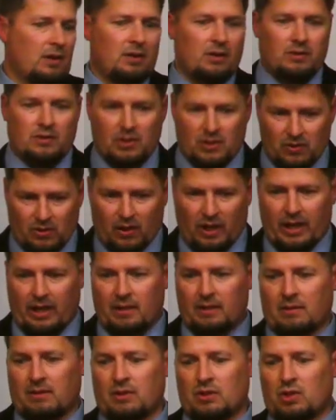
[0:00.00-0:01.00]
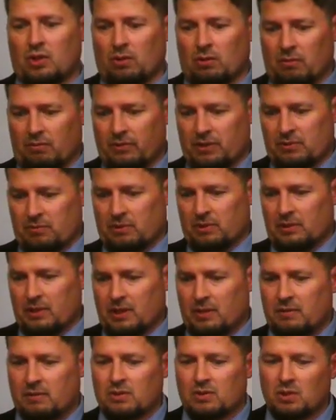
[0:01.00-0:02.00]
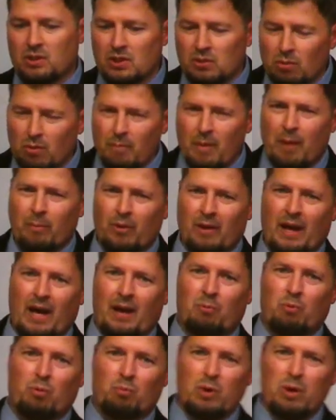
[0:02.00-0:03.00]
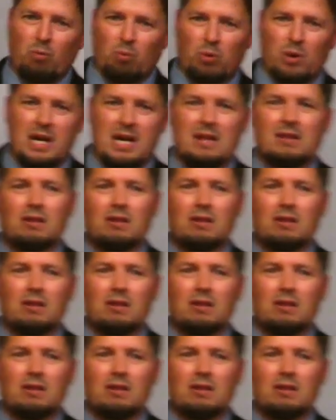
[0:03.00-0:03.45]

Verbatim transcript: just like the children of Israel did. So just remember that when we read